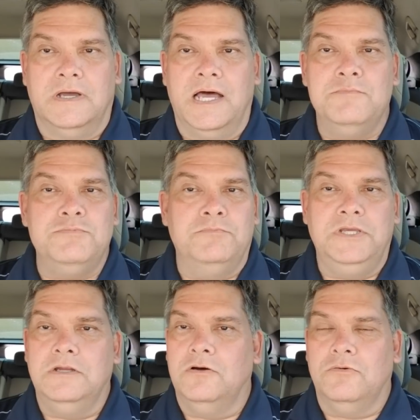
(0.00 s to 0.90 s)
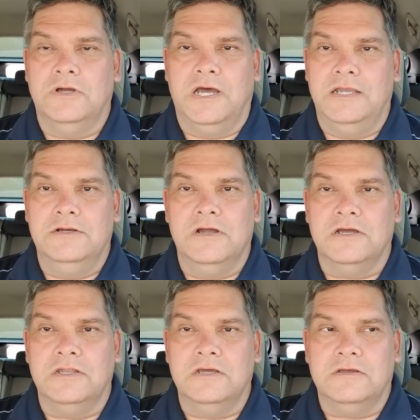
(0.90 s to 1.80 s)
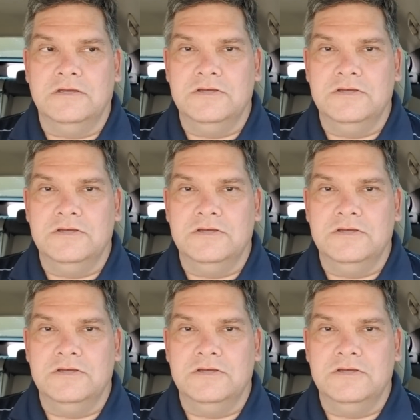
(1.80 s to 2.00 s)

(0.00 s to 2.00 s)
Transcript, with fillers: I'm, you know, you're not gonna,